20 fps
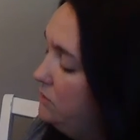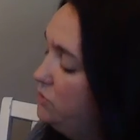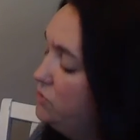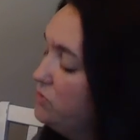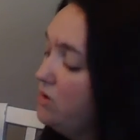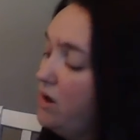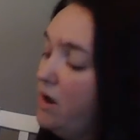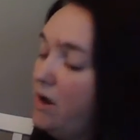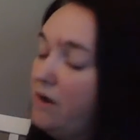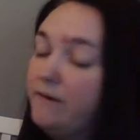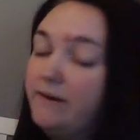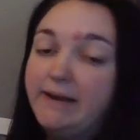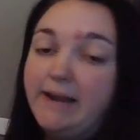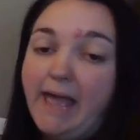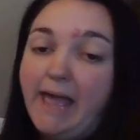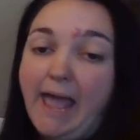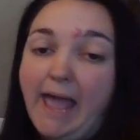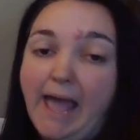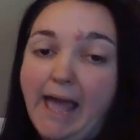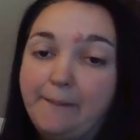Draw an
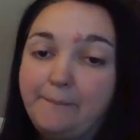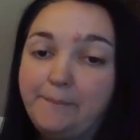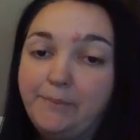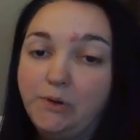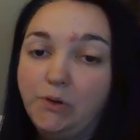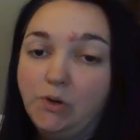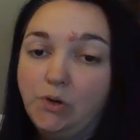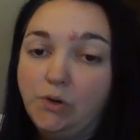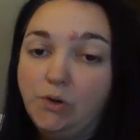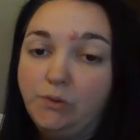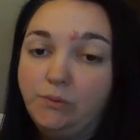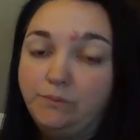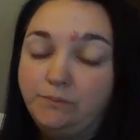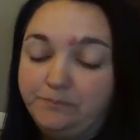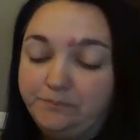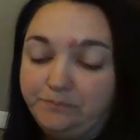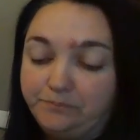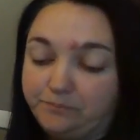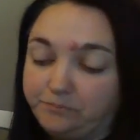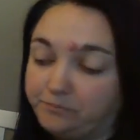apple.
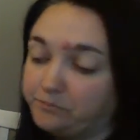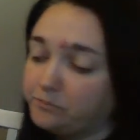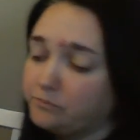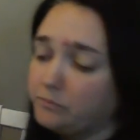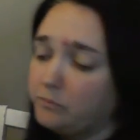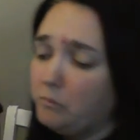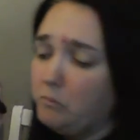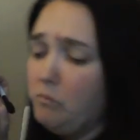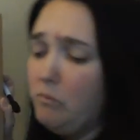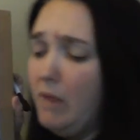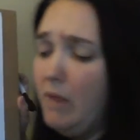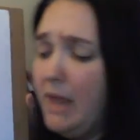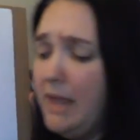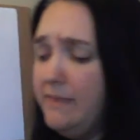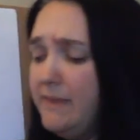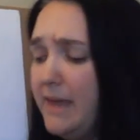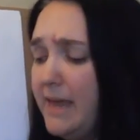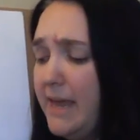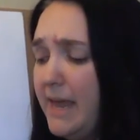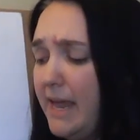
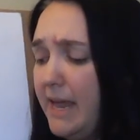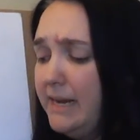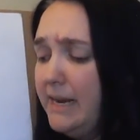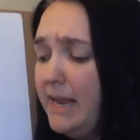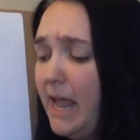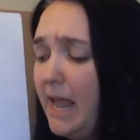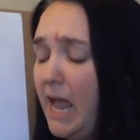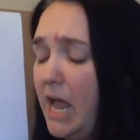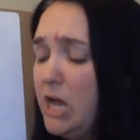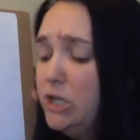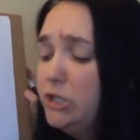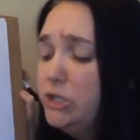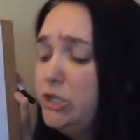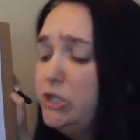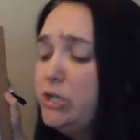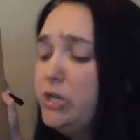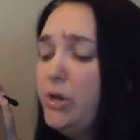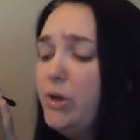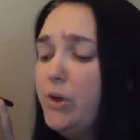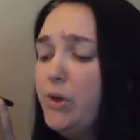And then
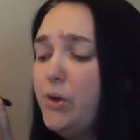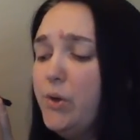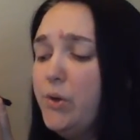2